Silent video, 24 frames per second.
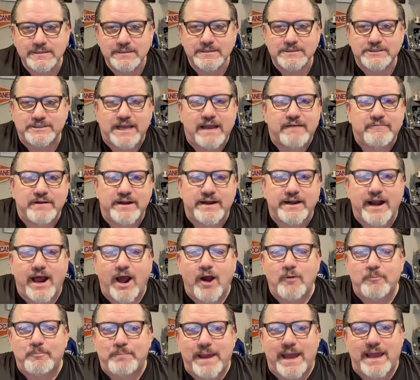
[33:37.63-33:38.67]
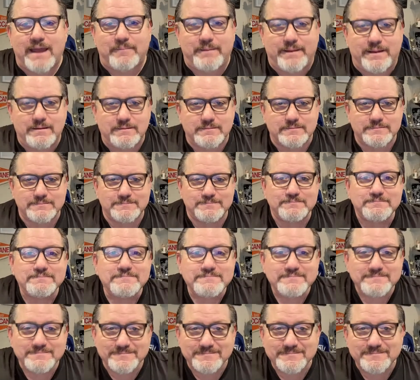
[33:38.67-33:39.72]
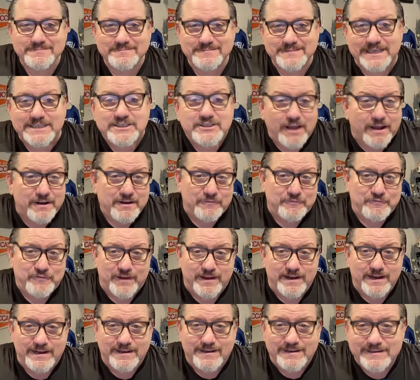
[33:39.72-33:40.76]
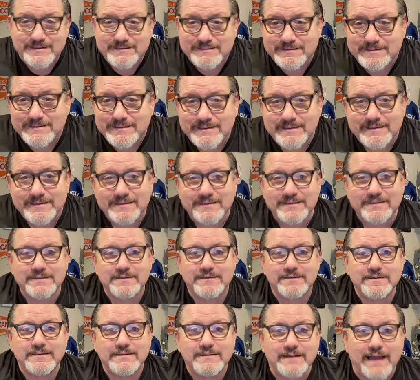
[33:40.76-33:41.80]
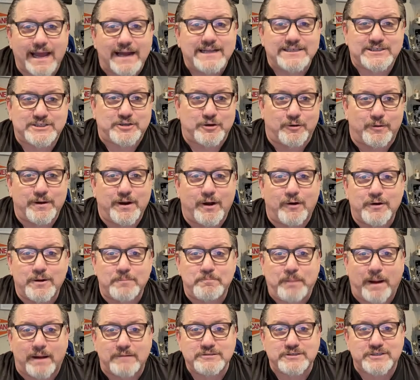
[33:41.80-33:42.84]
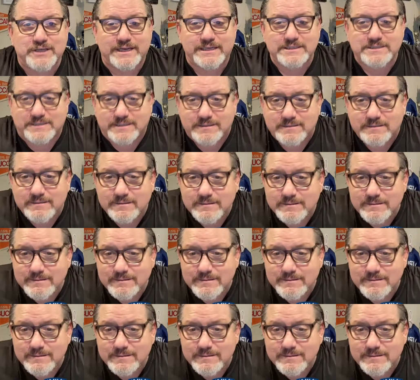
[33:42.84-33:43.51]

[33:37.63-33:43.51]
7 and 0, baby. He's undefeated. And he's 2 0 in the postseason.